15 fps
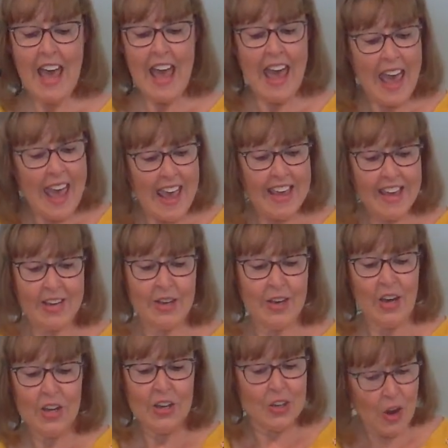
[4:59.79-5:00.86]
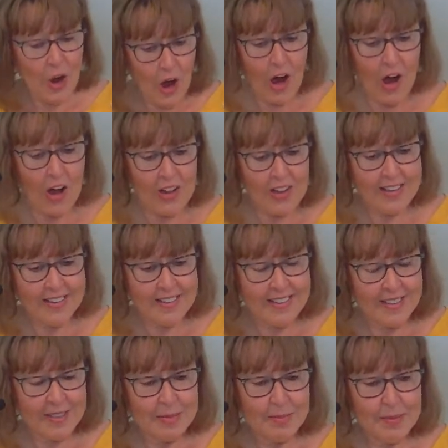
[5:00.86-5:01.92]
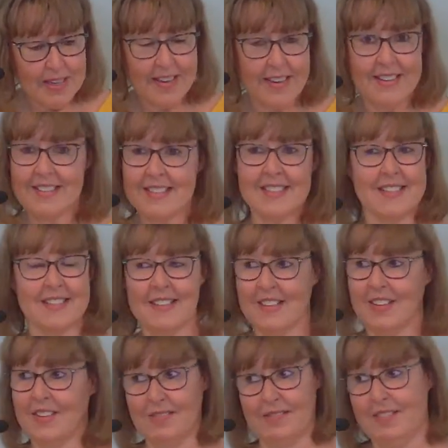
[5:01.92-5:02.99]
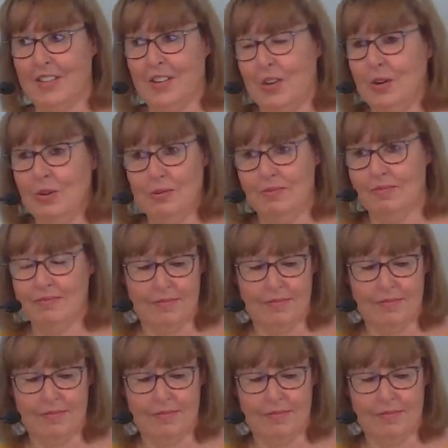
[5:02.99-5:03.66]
hey, y'all, because, you know,